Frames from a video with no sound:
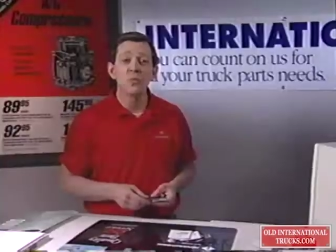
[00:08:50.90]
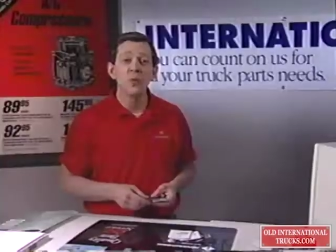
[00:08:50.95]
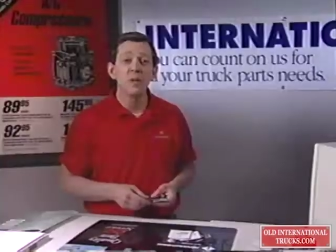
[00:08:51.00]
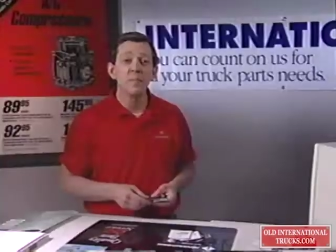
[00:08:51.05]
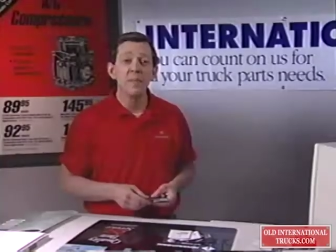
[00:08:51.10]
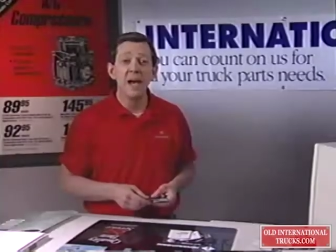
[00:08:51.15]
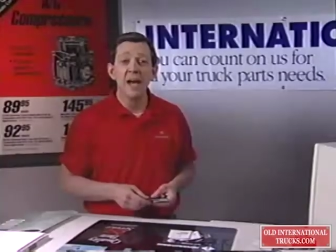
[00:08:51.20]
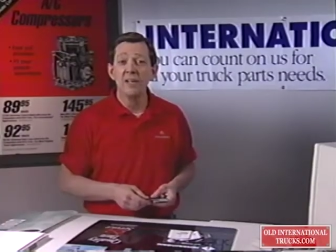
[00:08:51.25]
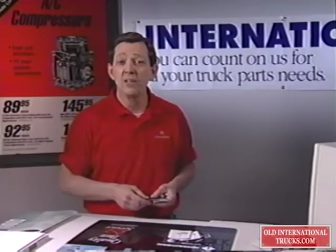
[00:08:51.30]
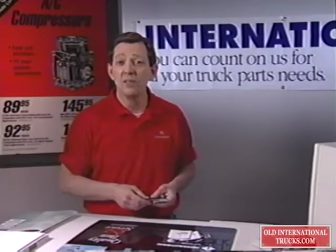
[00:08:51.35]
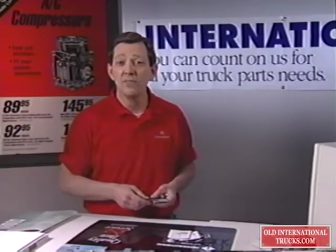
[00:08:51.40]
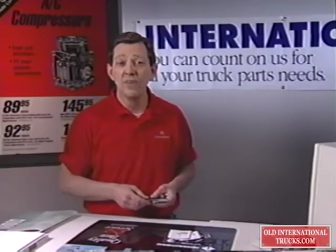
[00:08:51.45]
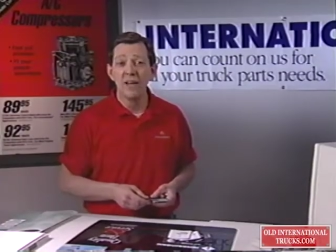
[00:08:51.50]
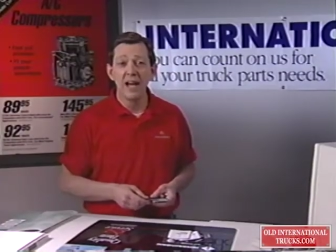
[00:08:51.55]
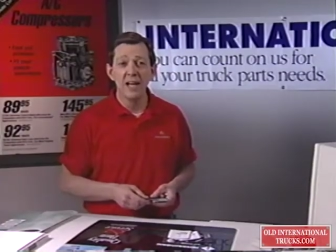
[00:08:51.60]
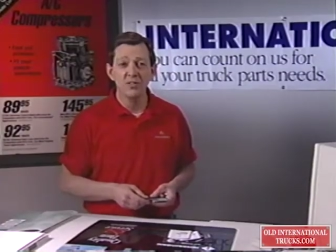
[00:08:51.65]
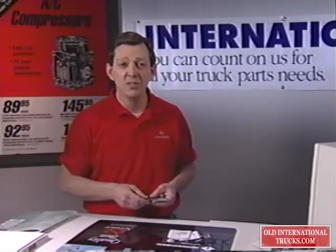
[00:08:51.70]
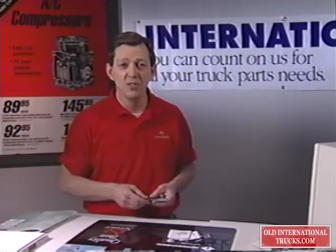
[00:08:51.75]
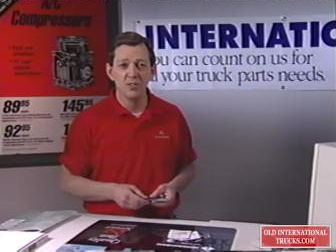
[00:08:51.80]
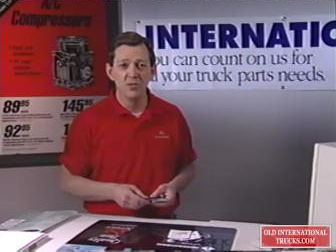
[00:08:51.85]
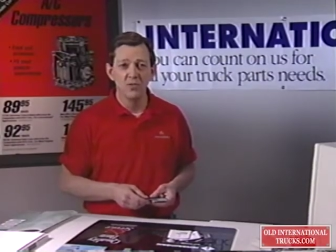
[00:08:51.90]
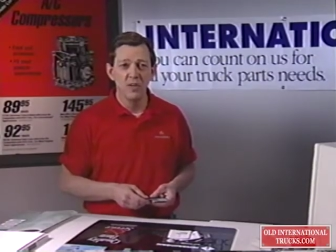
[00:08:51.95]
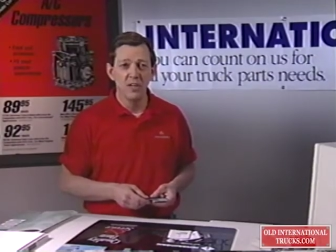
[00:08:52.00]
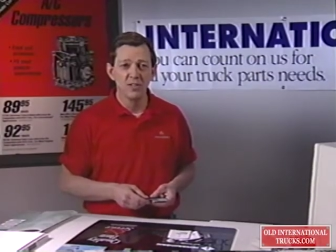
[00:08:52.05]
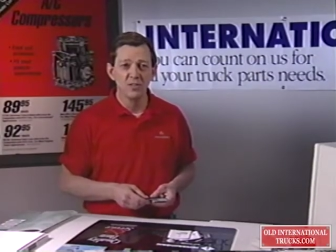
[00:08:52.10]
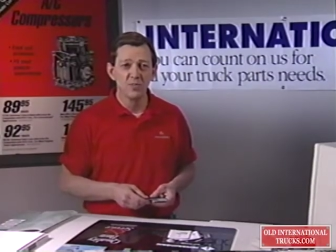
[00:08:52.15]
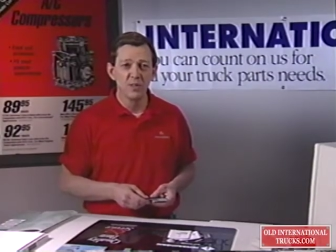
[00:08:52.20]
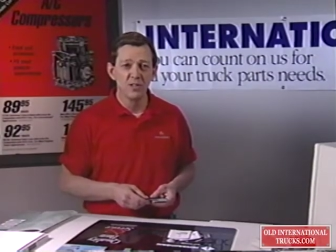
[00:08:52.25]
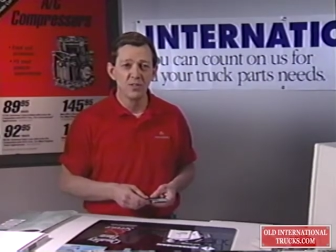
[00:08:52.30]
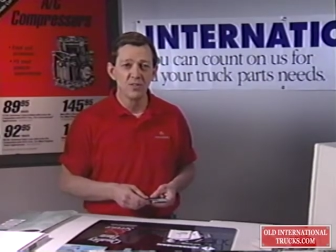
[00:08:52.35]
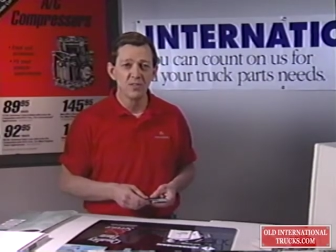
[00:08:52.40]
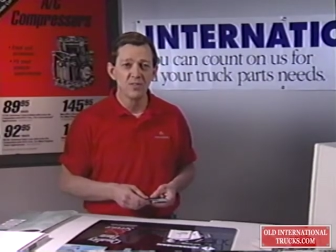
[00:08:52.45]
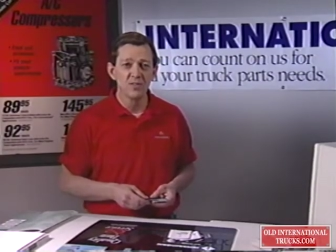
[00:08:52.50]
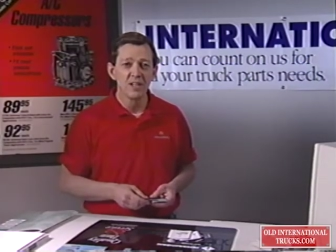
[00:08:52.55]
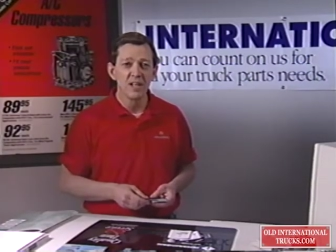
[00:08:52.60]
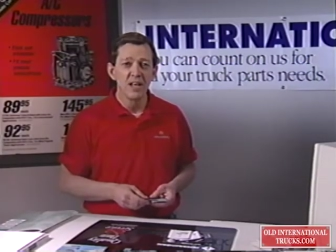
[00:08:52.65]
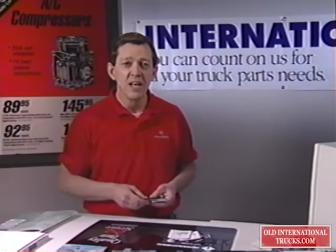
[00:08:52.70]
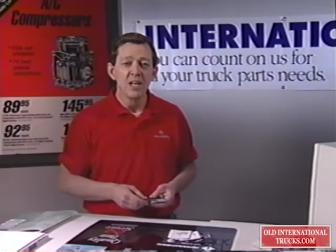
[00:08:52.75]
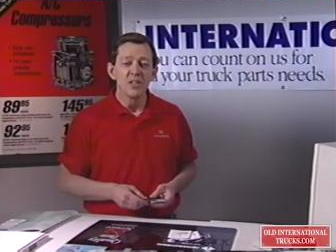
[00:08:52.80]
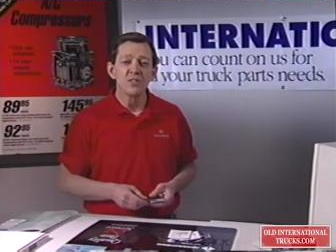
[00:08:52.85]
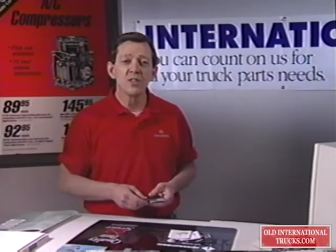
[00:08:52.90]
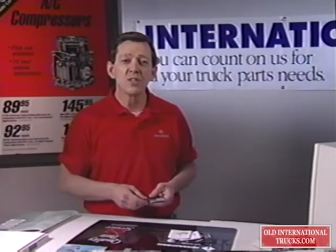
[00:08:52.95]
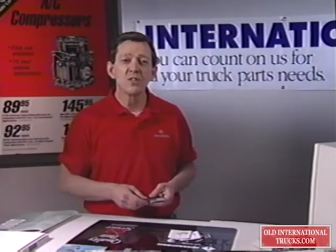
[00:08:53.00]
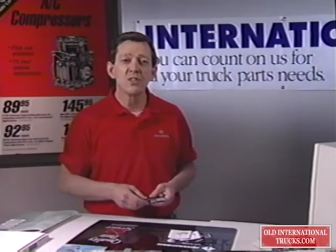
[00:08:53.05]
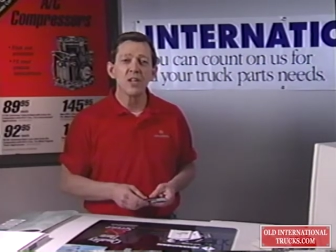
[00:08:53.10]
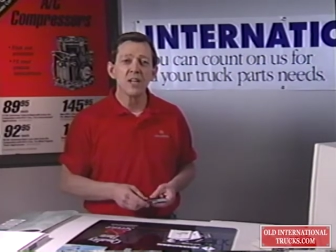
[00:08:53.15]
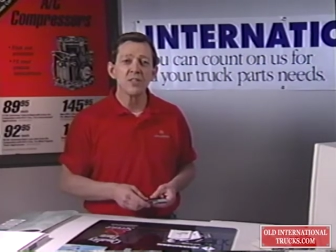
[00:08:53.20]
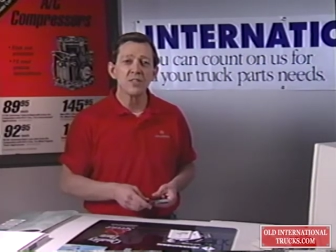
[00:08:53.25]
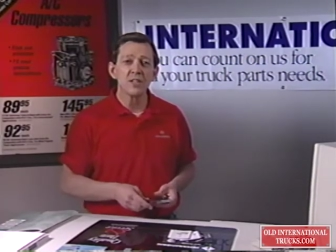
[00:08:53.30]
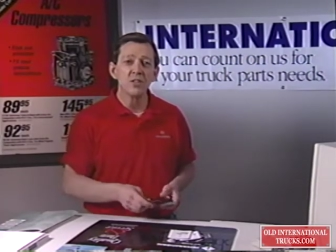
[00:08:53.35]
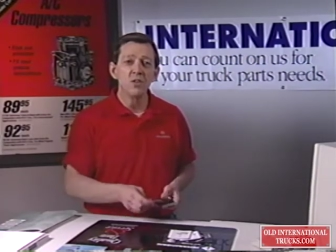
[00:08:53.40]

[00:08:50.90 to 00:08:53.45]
remanufactured transmissions, suggest a